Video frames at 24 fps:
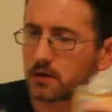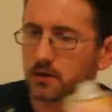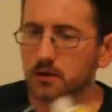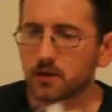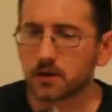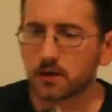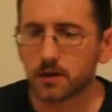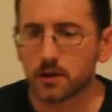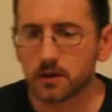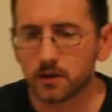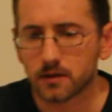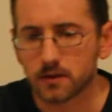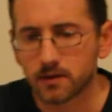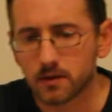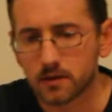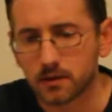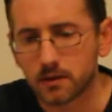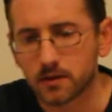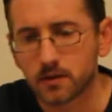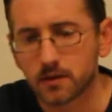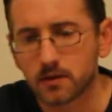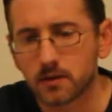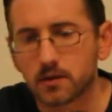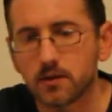and
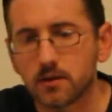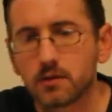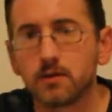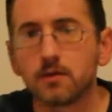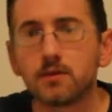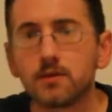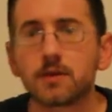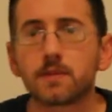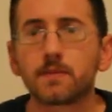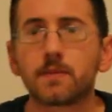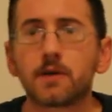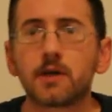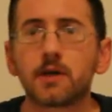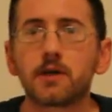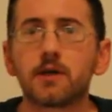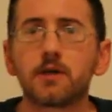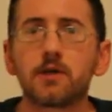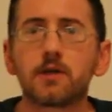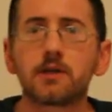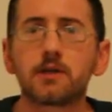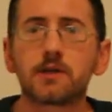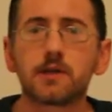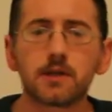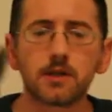use my
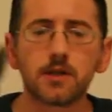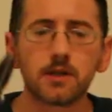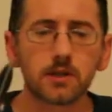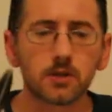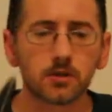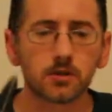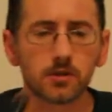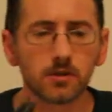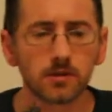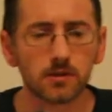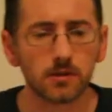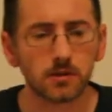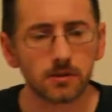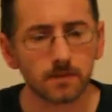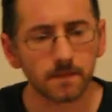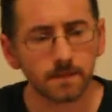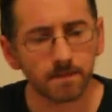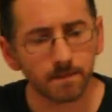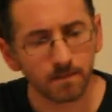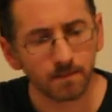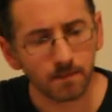scissors.